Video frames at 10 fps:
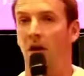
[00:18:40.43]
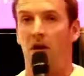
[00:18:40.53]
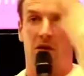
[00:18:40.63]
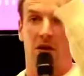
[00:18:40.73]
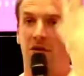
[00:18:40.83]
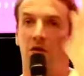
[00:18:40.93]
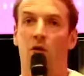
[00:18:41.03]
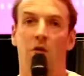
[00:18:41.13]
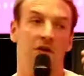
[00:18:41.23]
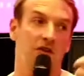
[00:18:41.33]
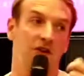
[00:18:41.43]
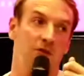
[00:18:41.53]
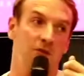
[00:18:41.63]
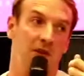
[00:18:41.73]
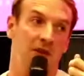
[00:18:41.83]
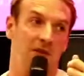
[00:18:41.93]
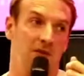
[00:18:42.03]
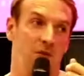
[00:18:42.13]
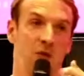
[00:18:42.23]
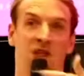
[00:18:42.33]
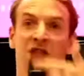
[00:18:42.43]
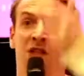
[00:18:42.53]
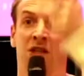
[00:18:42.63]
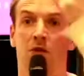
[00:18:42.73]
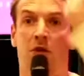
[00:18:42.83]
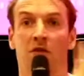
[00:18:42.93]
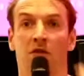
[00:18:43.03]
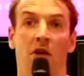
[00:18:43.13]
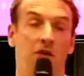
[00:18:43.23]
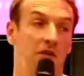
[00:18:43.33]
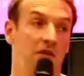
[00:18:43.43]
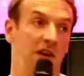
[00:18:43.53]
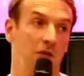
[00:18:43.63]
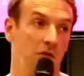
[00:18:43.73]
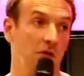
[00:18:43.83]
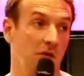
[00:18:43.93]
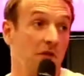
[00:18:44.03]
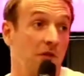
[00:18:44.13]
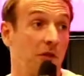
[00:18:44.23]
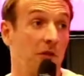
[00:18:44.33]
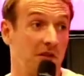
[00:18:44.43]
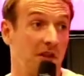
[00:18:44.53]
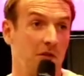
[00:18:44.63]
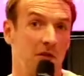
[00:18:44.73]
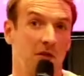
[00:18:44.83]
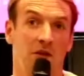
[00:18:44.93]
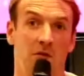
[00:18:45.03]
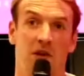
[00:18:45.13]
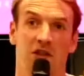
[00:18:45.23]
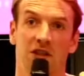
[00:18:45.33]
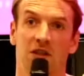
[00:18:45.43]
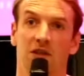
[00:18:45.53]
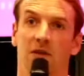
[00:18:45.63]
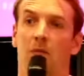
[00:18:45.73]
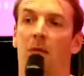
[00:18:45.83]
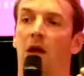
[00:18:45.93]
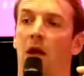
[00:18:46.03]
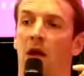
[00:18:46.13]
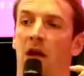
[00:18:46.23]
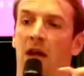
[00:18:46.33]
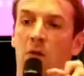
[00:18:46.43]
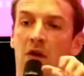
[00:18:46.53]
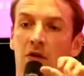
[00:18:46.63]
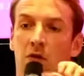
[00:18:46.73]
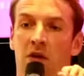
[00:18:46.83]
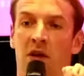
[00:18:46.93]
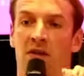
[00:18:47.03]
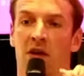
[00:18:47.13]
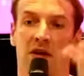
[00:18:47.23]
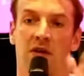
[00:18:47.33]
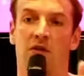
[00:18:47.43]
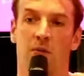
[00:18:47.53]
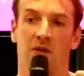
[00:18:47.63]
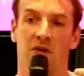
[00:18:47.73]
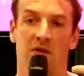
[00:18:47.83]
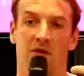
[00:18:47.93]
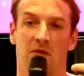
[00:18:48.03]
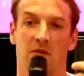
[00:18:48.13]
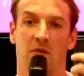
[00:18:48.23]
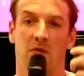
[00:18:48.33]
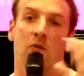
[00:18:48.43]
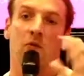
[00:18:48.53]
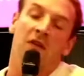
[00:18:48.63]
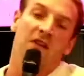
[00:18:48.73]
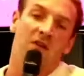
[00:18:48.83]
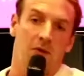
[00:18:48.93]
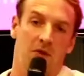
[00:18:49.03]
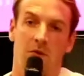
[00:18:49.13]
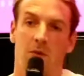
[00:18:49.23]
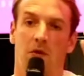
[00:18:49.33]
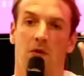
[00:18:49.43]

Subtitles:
it's always the cheapest price, which destroys a lot the value for the seller and the margins. And we are doing exactly the opposite. Not the opposite, but